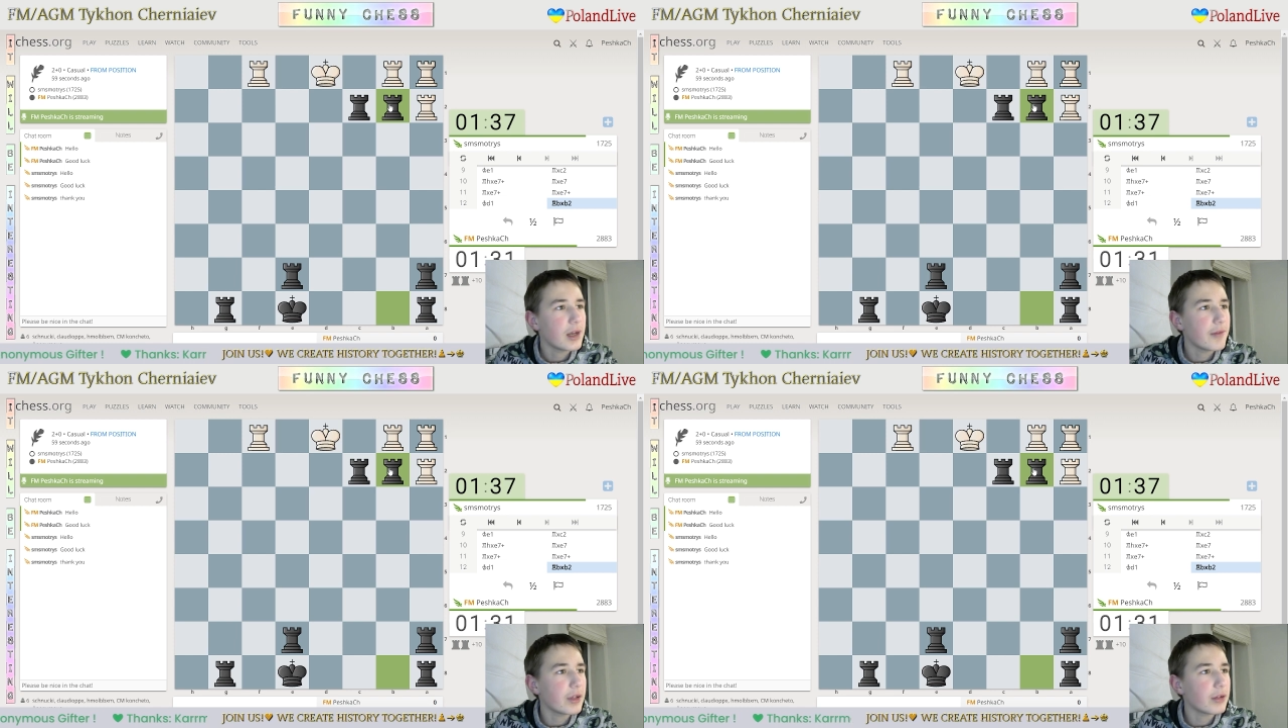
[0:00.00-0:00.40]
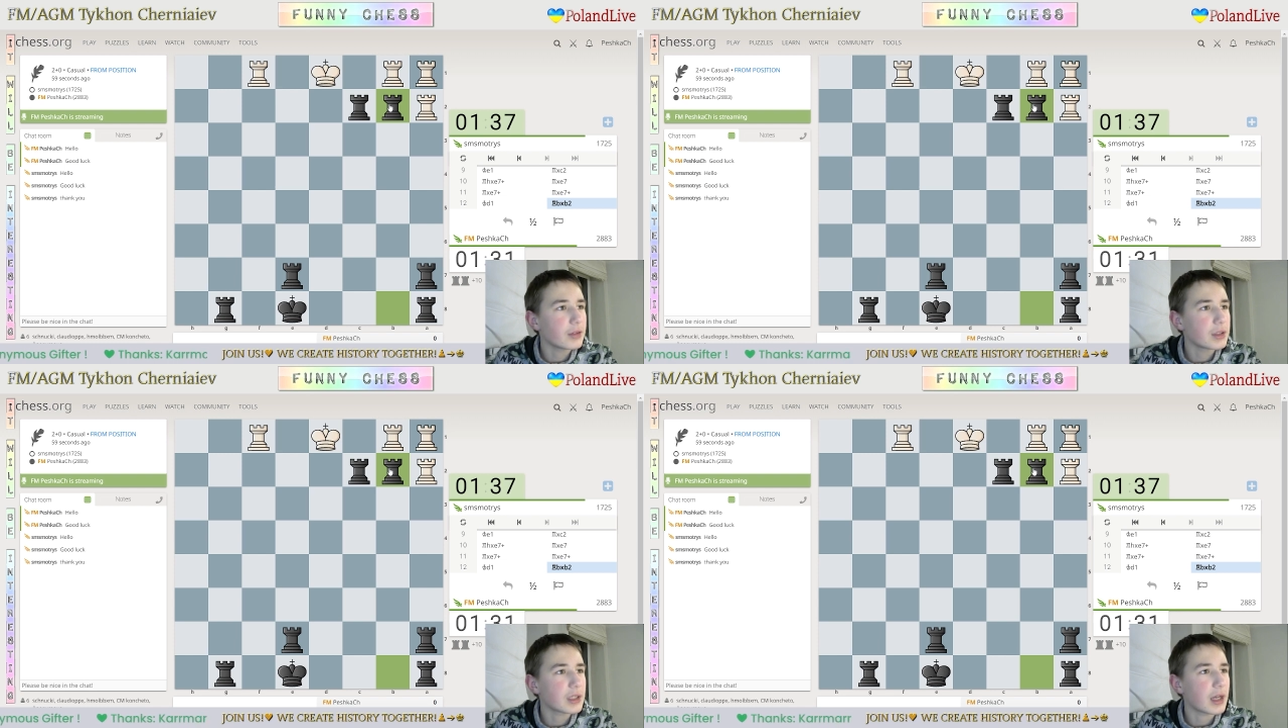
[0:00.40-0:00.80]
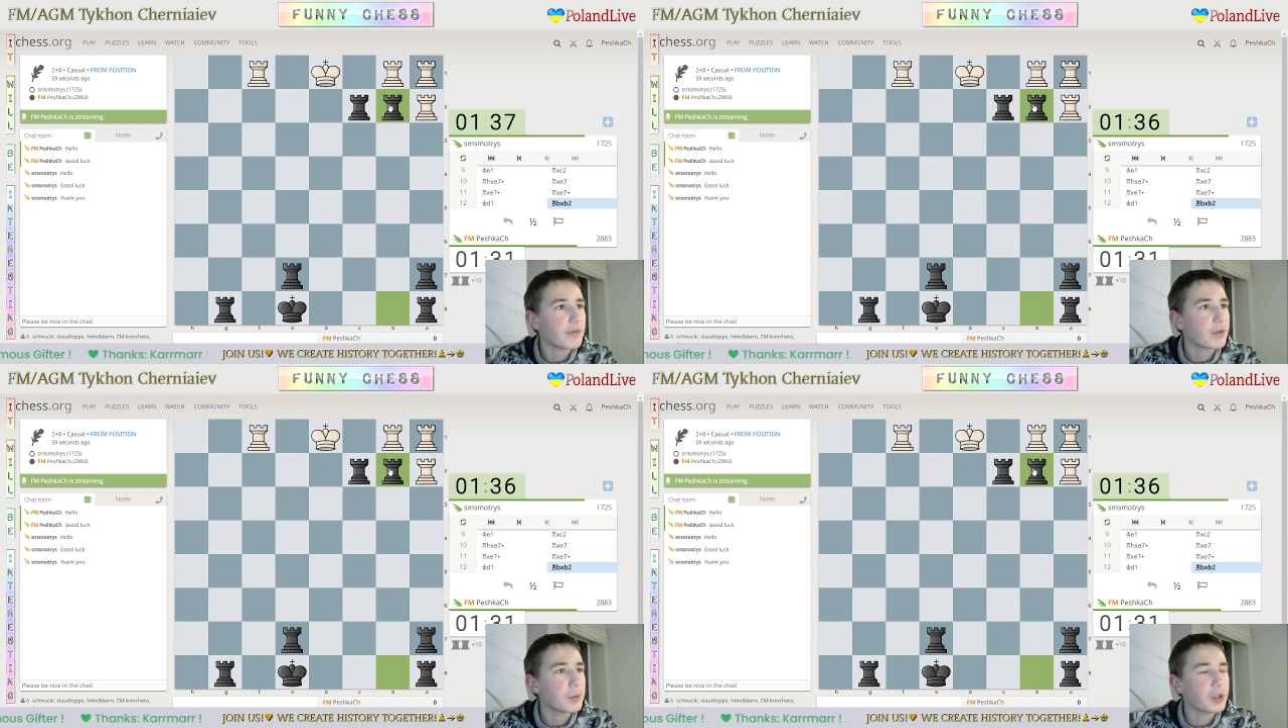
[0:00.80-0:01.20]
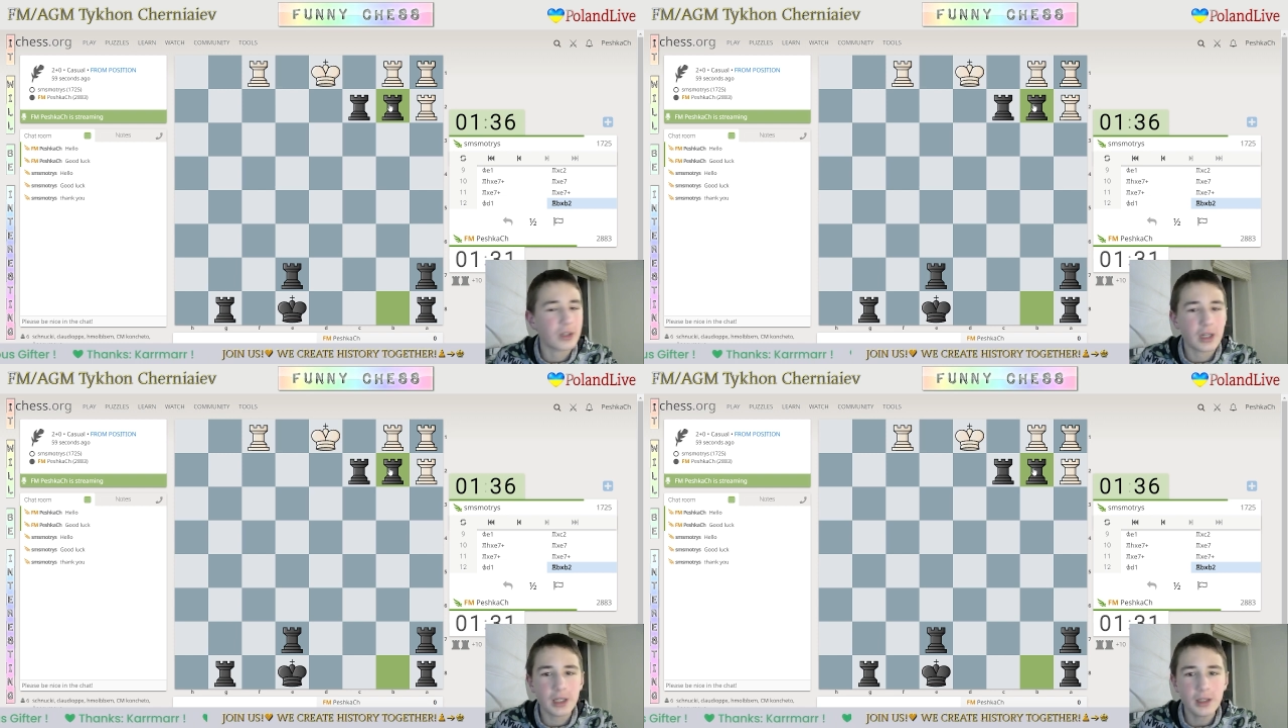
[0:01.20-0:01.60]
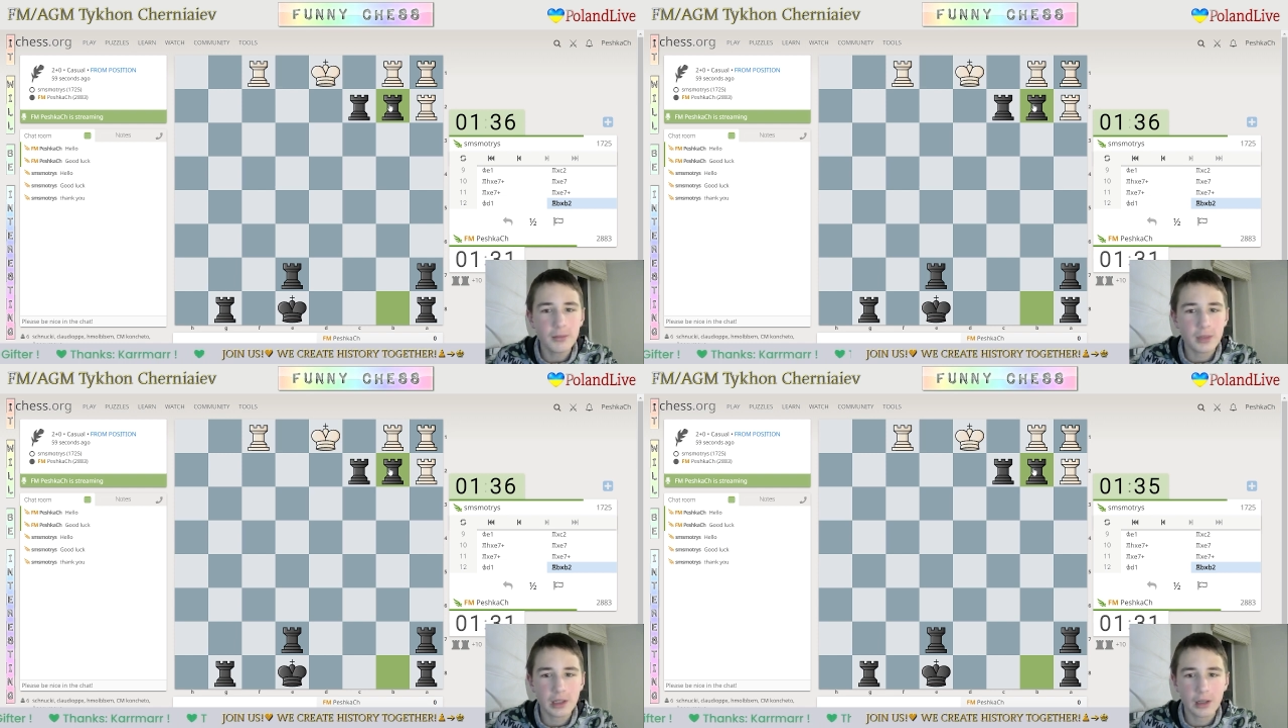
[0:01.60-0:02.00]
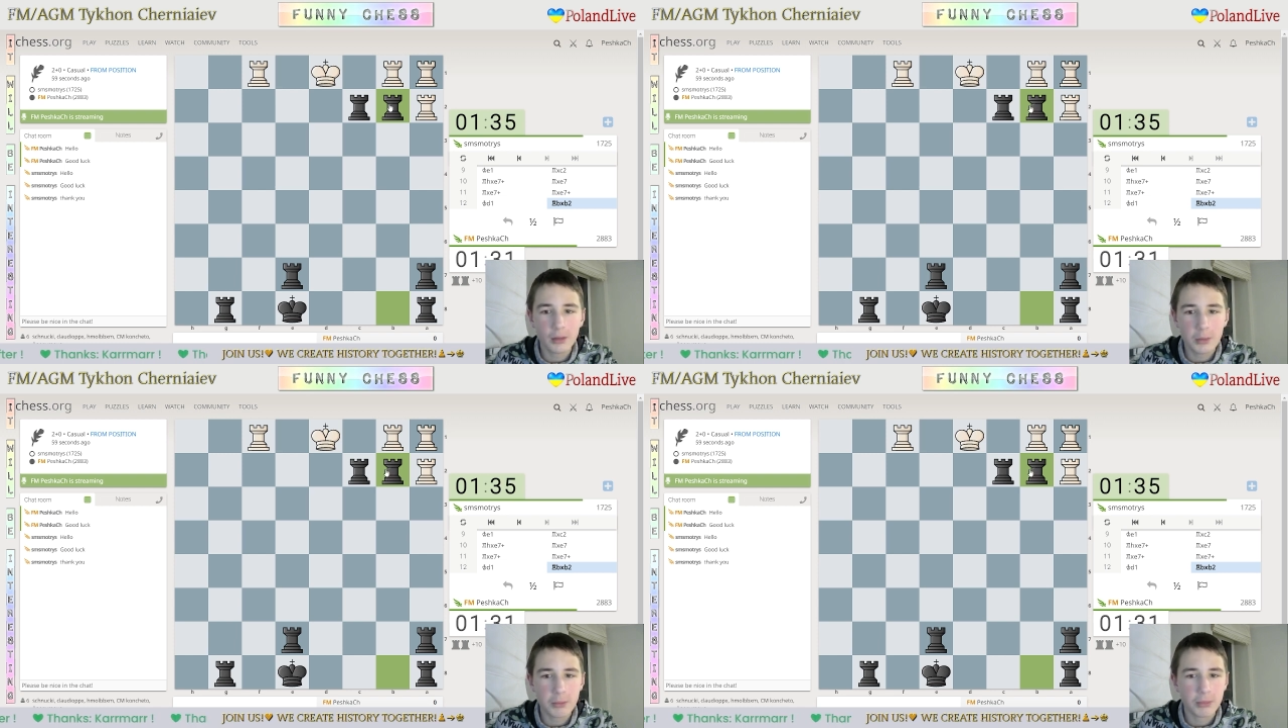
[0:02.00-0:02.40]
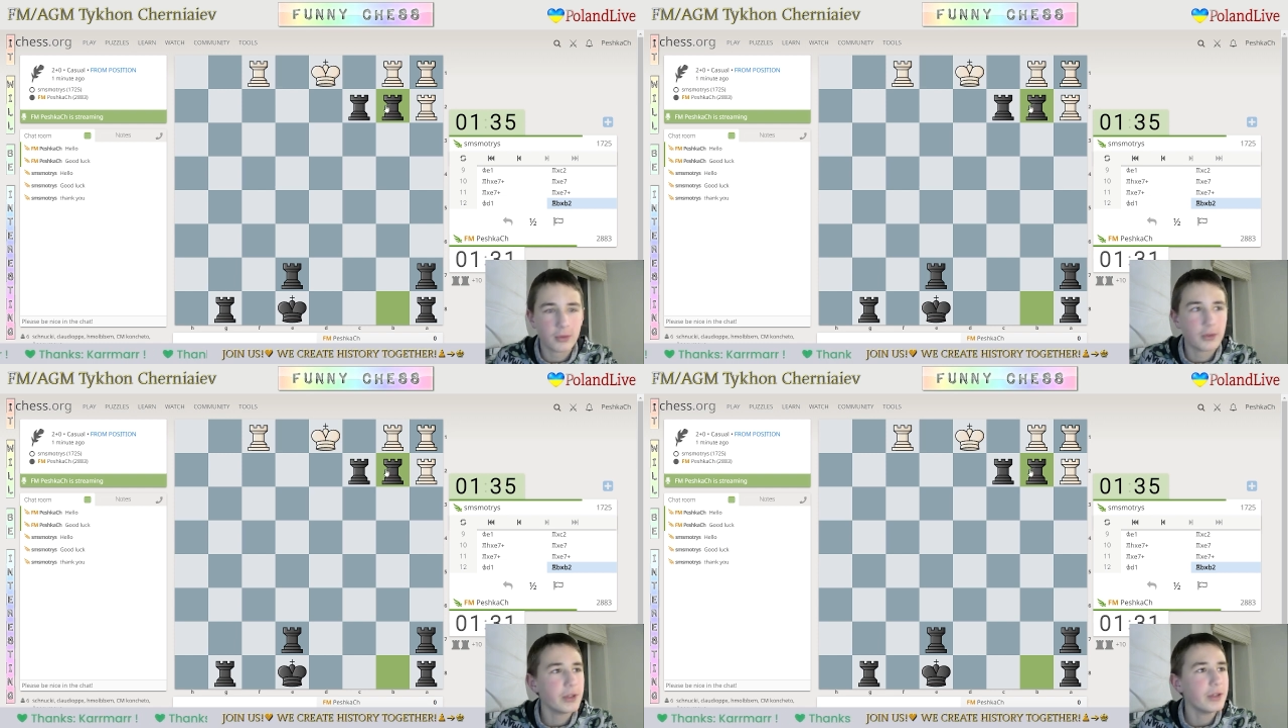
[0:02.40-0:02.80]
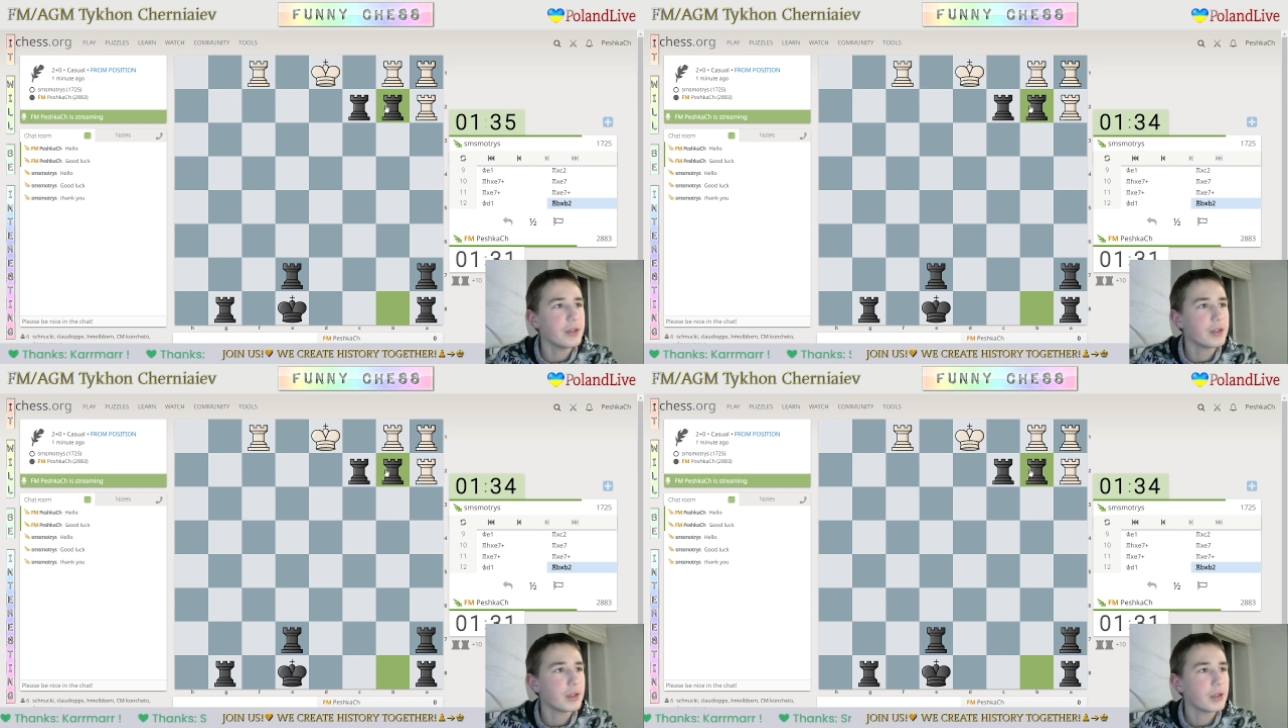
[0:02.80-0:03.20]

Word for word: Revilux, I'm from Ukraine, but now I'm in Poland.